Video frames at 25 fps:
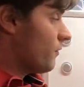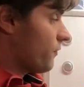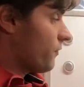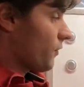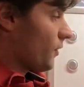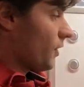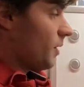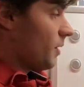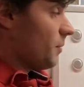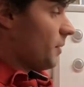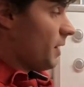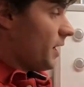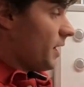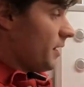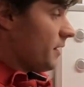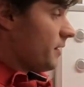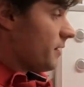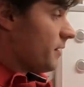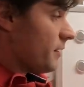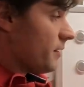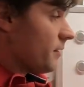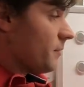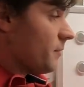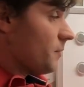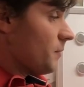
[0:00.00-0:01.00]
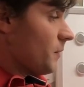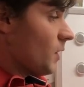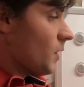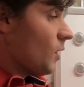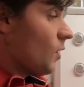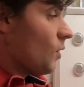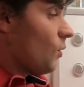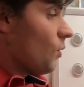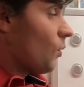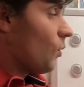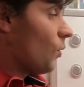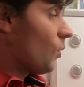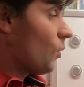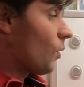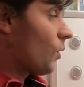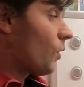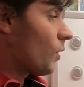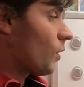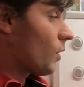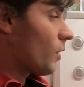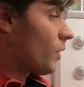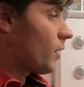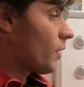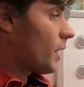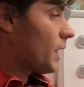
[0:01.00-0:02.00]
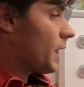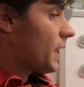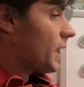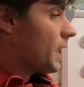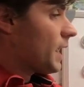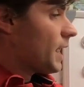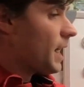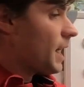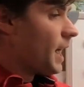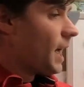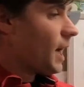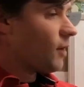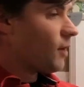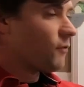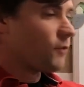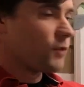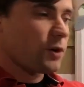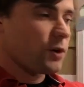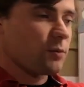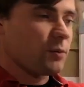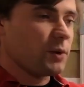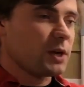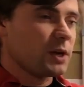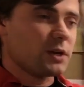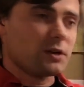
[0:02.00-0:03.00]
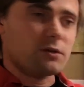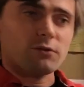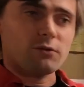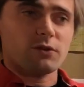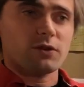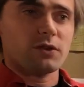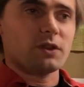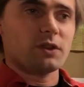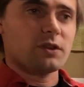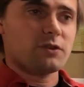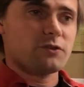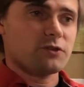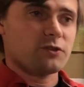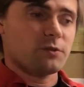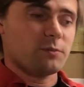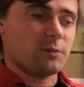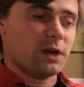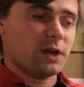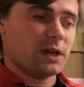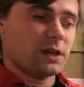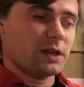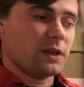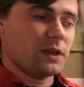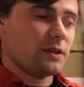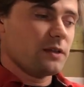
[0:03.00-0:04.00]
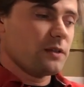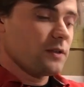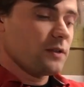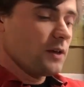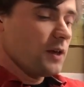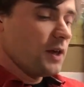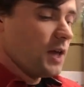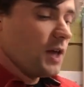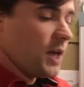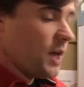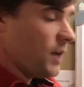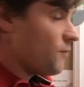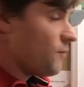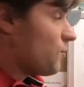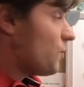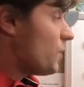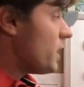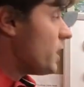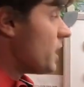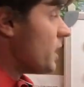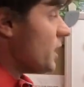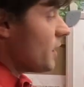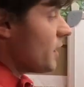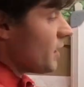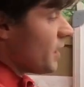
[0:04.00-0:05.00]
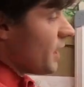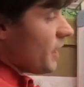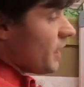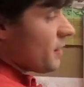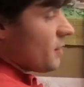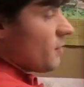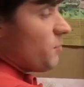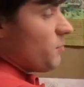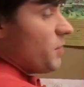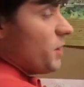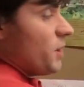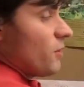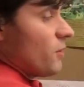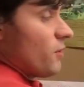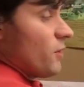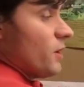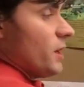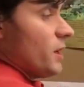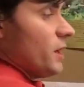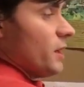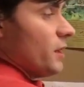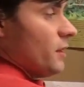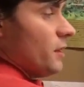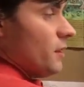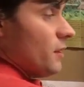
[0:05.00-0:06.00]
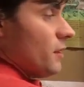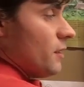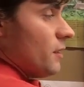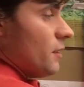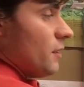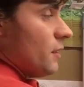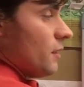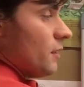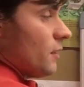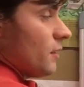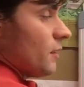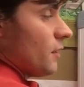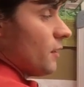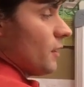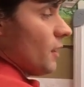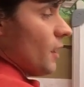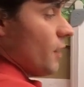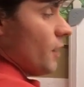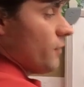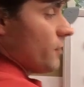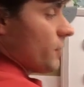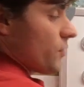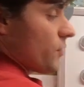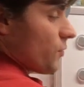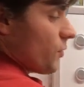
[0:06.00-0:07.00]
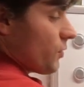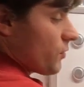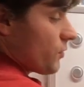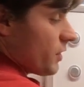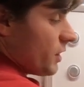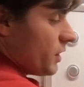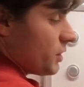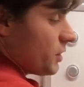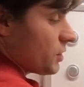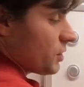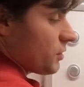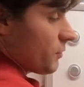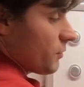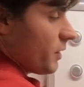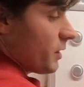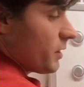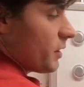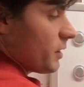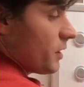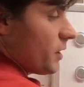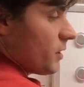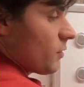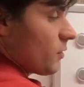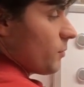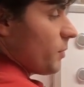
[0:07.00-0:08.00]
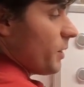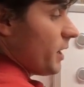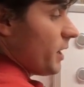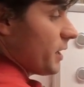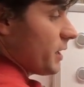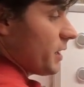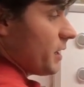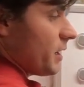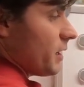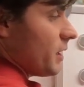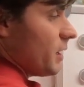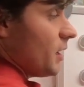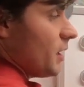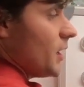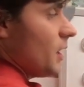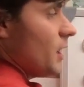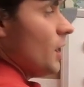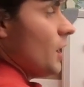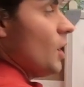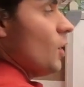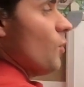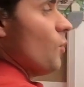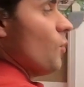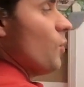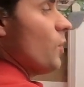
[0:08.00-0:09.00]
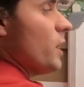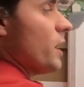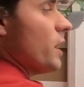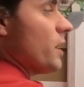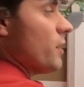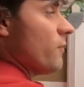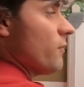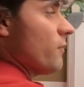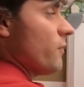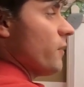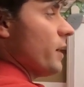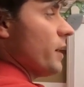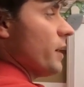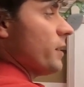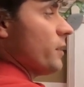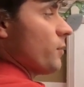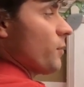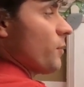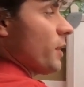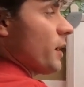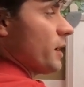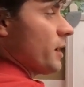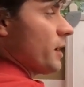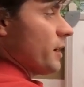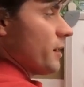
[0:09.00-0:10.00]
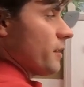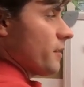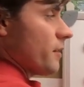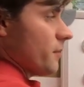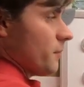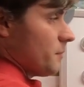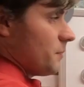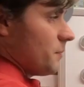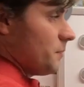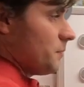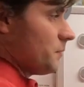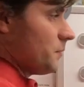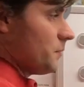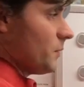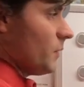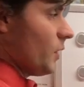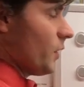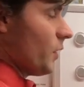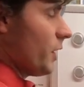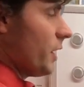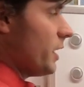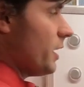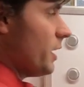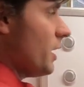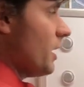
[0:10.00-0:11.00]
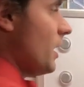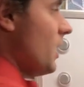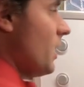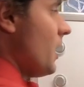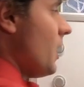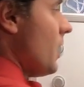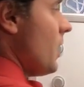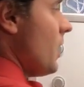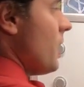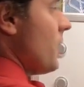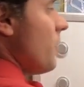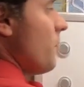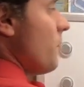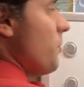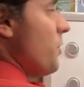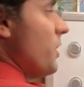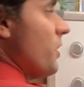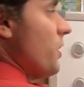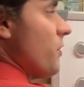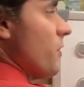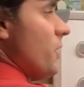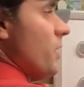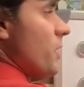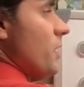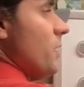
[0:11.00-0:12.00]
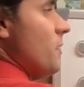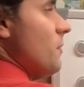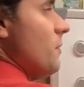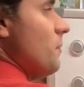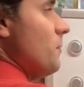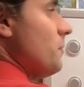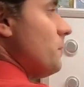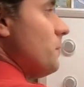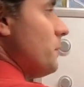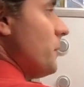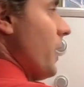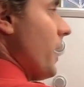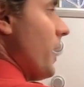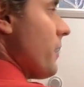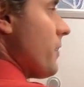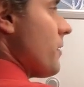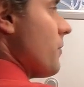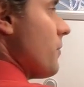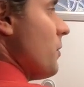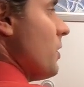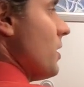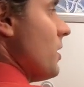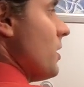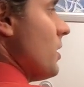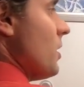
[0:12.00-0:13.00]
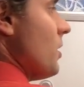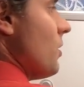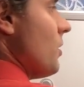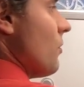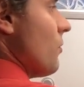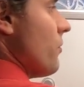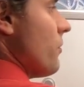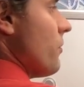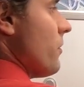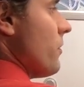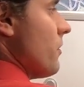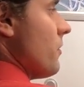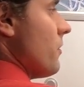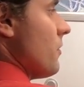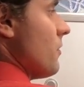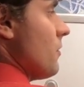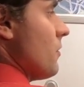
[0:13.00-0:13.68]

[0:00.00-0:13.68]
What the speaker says: from us, or how far away another celestial body is, if we can get the period of its rotation around another body, we can find the radius. All right? The period has to be in years